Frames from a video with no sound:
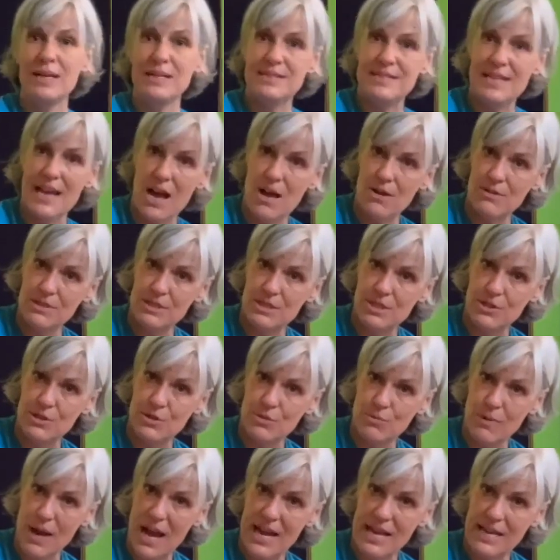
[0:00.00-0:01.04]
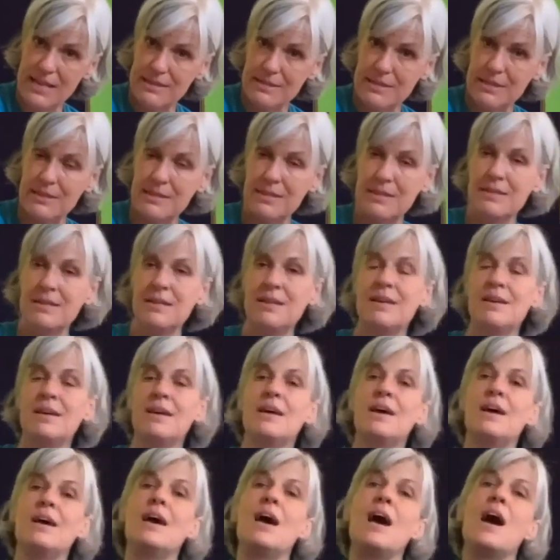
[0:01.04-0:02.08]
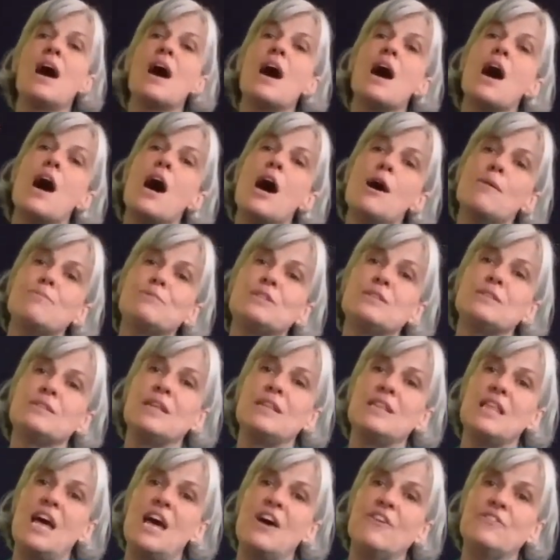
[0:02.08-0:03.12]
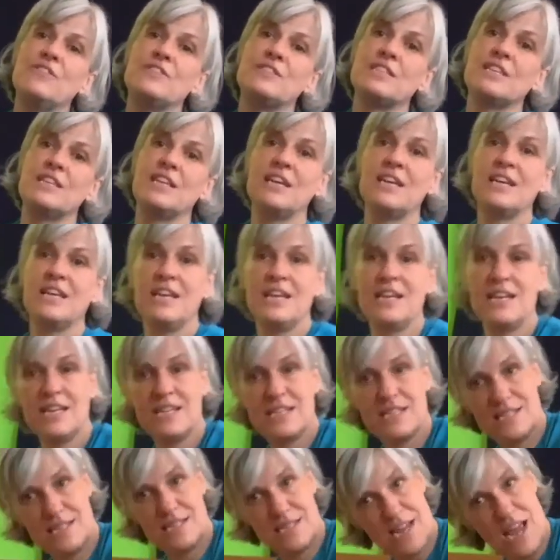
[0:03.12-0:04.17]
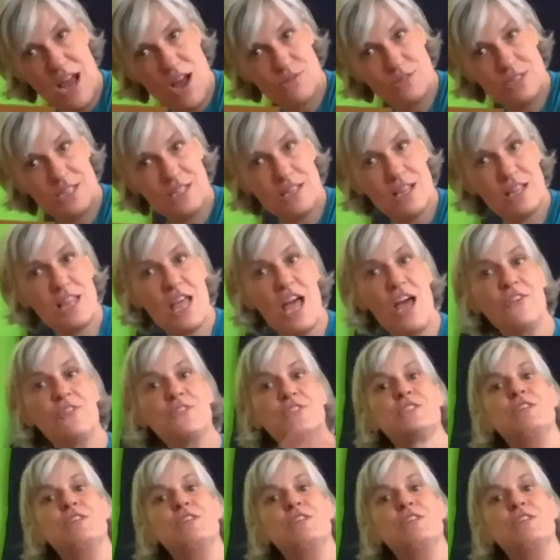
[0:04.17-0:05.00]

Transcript: down to the right, up to the left, down to the left,